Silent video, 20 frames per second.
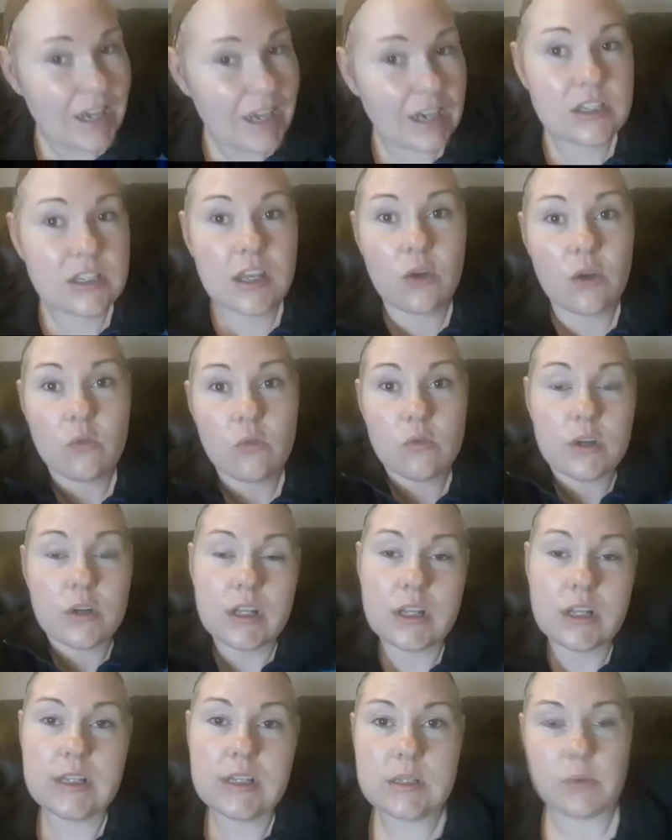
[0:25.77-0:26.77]
actually a
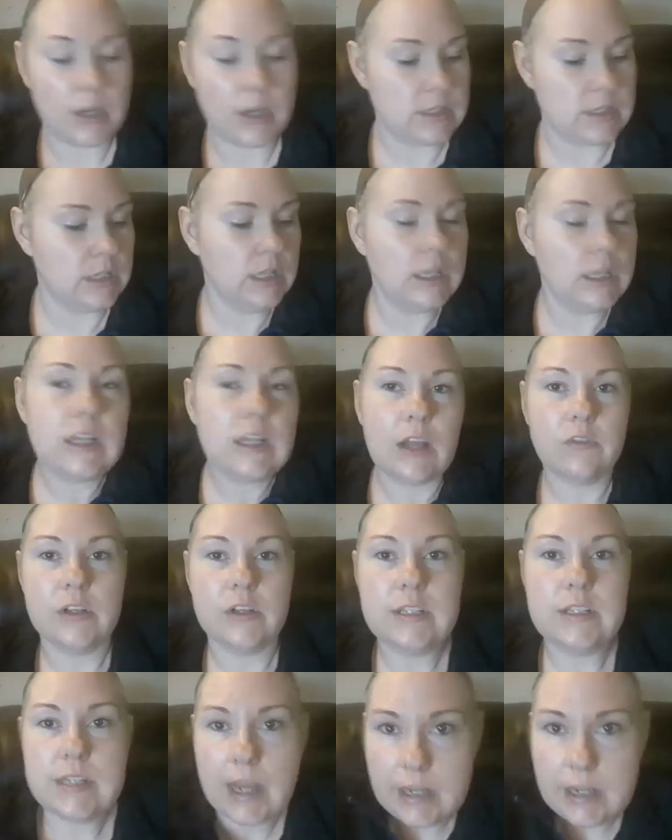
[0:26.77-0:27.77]
really surprisingly
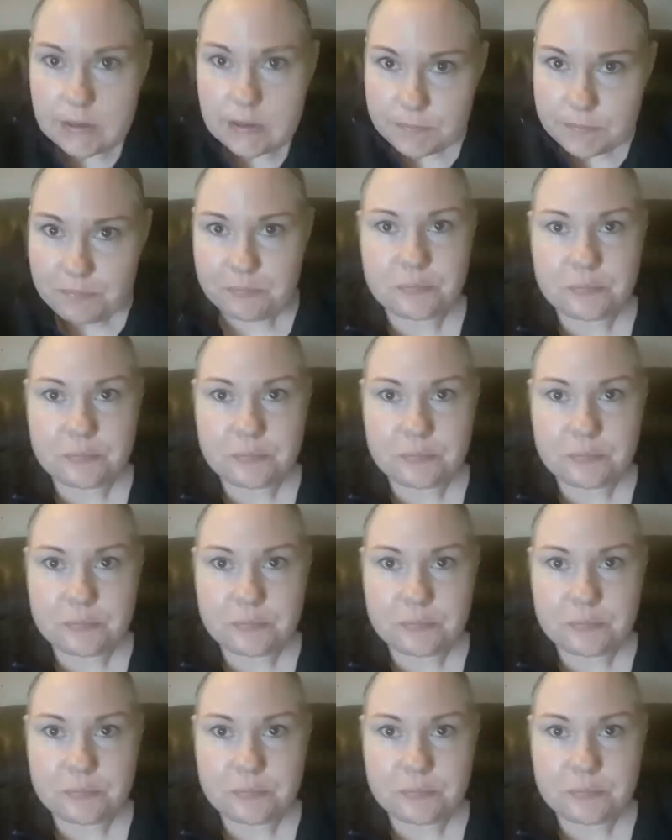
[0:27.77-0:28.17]
lovely style.